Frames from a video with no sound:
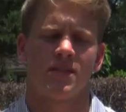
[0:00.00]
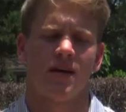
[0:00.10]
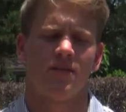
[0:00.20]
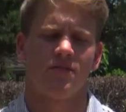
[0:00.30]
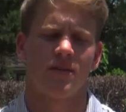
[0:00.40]
See,
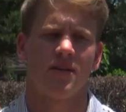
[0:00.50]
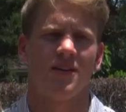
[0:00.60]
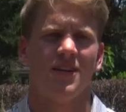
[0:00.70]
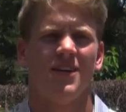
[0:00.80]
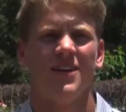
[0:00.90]
I've
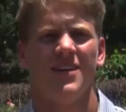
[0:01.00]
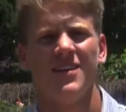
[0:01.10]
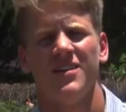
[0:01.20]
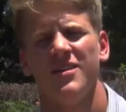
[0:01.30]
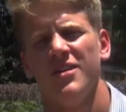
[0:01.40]

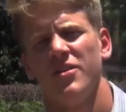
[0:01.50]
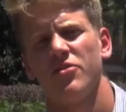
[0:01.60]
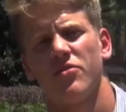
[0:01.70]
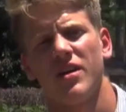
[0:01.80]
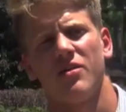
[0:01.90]

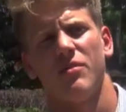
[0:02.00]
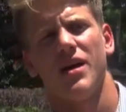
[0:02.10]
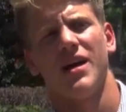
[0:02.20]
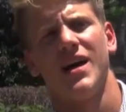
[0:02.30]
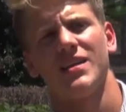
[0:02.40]
throughout
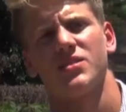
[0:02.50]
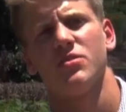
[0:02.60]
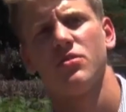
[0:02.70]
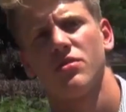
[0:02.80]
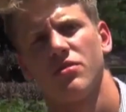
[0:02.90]
my high
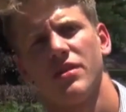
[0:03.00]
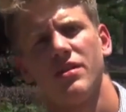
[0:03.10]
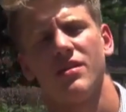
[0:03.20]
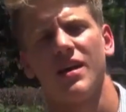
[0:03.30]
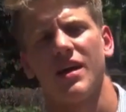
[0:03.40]
school
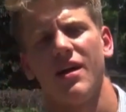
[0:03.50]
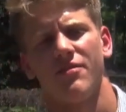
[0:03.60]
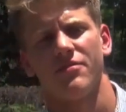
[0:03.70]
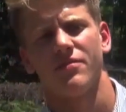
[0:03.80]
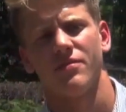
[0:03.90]
career, like
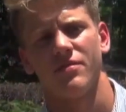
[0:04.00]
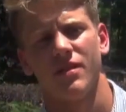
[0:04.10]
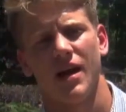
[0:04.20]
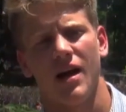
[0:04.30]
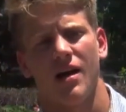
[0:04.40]

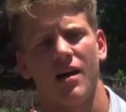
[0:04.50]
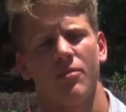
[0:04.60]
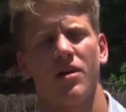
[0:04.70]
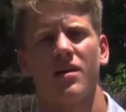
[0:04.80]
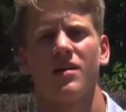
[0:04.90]
I'm
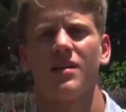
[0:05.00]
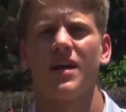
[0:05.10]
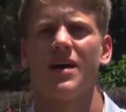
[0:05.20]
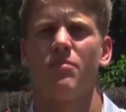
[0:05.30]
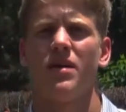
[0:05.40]
not gonna
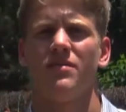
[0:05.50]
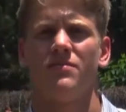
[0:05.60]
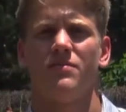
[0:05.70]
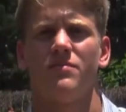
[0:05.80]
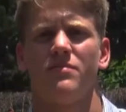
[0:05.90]
lie, my
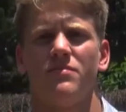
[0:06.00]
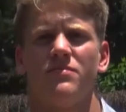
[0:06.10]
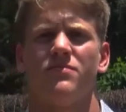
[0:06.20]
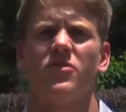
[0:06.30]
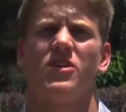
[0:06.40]

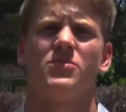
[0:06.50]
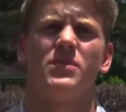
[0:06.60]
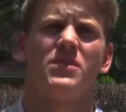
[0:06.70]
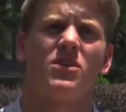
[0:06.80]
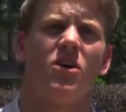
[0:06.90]

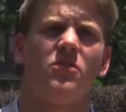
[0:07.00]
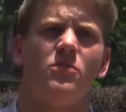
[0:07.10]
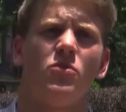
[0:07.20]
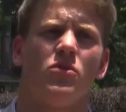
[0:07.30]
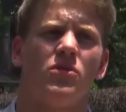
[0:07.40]
freshman
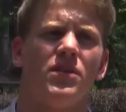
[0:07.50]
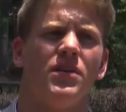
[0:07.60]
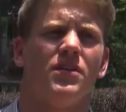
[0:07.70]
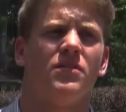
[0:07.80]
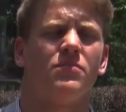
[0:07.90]
sophomore
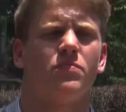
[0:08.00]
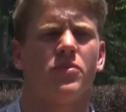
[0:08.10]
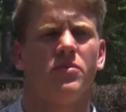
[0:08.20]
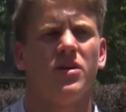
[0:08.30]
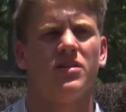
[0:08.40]
year,
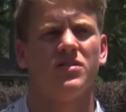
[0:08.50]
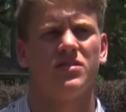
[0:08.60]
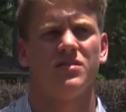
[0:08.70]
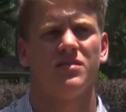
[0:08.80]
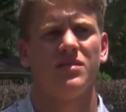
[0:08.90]
pretty much,
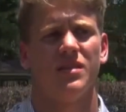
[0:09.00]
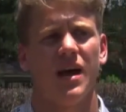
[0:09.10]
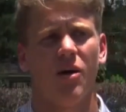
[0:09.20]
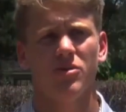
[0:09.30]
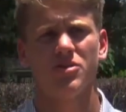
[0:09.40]

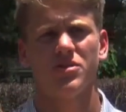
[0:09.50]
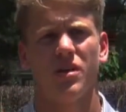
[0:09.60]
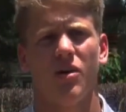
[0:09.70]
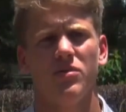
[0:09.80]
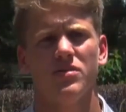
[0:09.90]
I
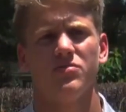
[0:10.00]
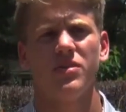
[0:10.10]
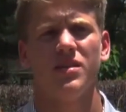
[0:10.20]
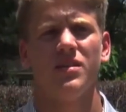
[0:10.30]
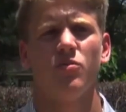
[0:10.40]
was
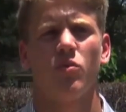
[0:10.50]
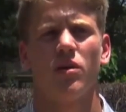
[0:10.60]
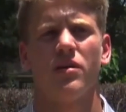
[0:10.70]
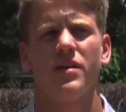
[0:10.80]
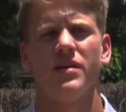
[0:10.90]
really
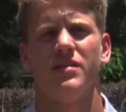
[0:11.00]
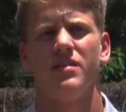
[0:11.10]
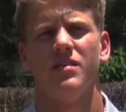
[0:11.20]
worried.